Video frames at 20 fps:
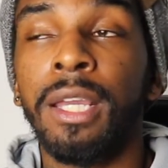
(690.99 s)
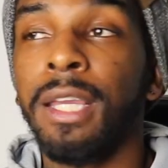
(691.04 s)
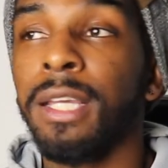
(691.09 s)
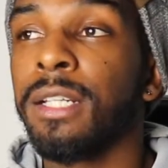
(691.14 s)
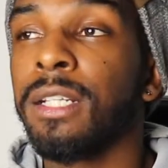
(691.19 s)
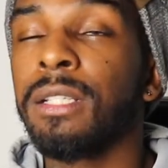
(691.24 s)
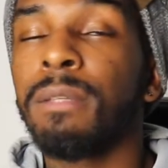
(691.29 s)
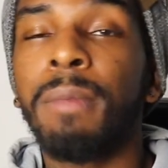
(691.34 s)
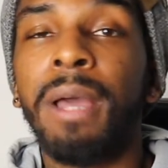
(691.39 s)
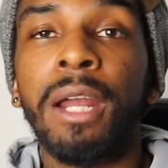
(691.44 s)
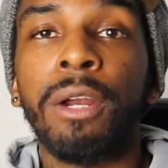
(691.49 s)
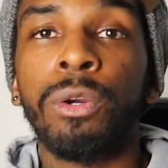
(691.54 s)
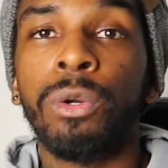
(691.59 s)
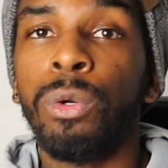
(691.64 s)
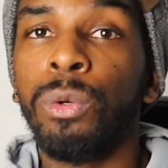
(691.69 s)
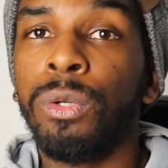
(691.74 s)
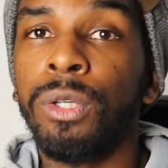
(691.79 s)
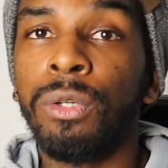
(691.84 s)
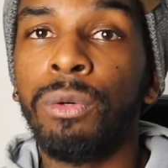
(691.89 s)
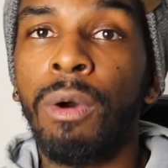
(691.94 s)
It doesn't matter
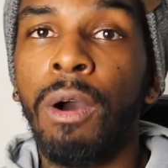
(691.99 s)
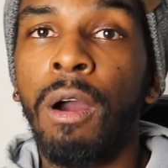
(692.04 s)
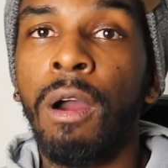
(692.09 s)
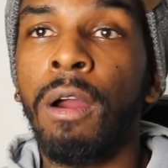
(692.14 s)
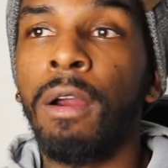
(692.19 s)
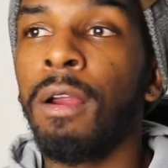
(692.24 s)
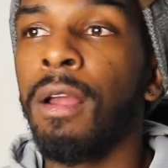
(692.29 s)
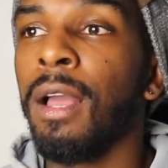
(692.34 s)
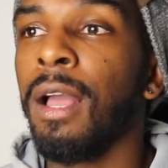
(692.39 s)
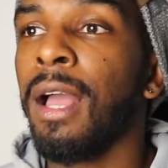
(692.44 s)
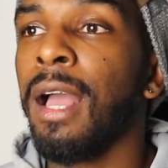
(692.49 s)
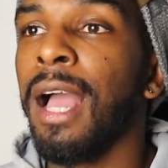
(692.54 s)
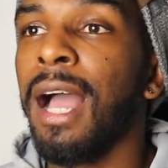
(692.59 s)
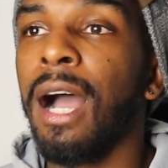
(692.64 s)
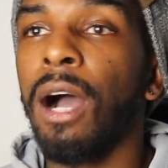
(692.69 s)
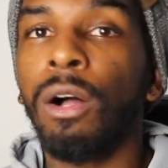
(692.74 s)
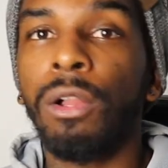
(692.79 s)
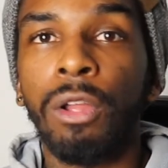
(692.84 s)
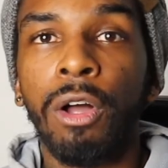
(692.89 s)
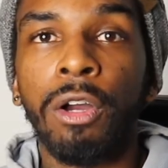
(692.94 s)
who you are,
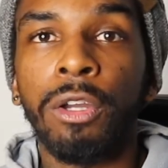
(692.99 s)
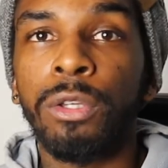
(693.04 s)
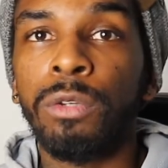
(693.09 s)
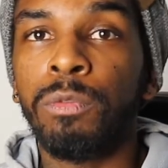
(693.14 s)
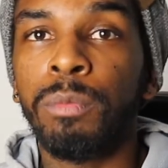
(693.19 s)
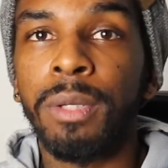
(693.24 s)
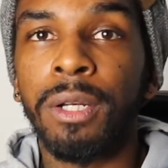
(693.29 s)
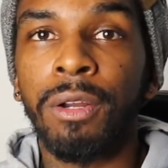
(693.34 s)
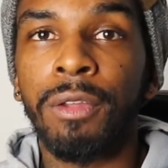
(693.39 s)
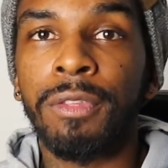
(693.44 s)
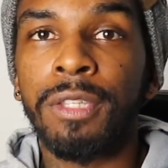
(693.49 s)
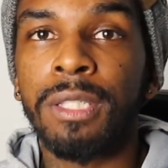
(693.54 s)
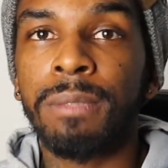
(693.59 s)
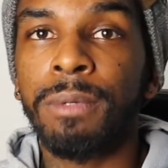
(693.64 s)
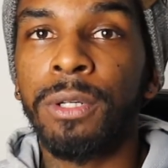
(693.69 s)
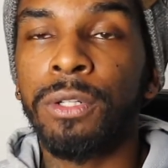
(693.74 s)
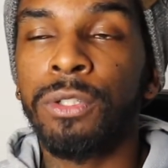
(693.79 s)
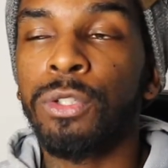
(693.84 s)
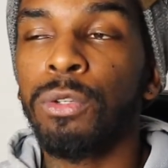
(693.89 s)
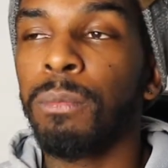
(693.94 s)
how long you've been on the
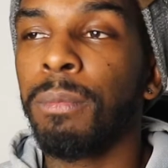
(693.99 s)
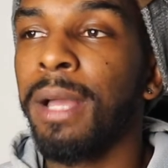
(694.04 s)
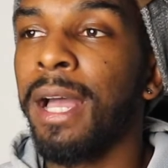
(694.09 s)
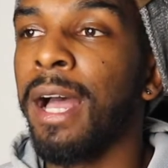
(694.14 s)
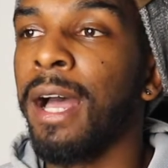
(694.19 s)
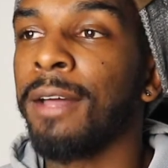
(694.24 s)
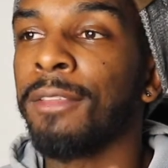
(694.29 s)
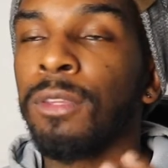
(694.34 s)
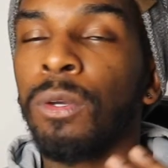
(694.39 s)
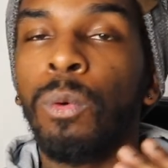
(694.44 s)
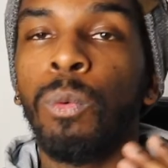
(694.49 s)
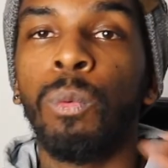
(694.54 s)
spiritual path,